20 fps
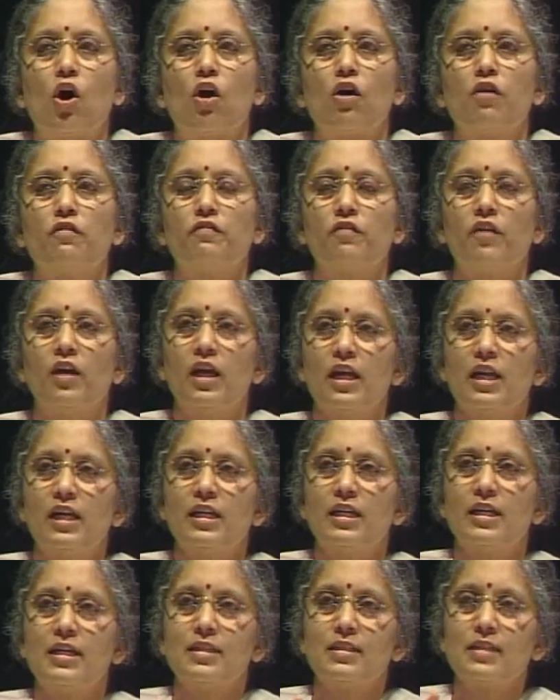
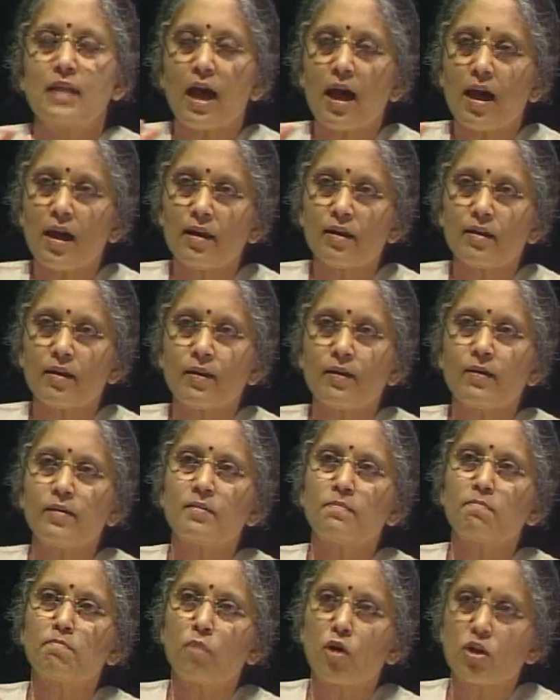of desire
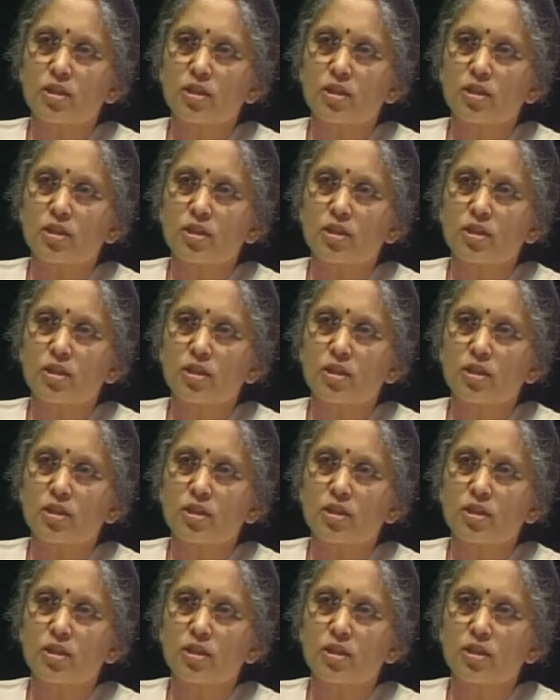ridden